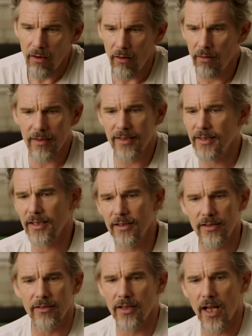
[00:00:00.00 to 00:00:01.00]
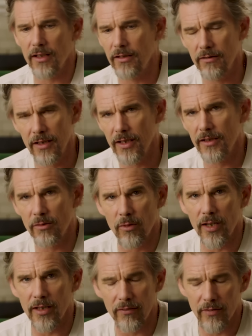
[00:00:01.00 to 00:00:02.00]
all these things are not unique to
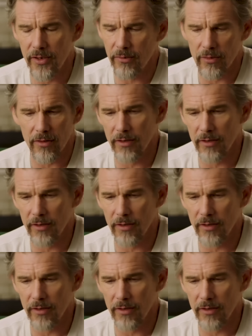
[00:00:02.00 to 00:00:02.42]
one individual.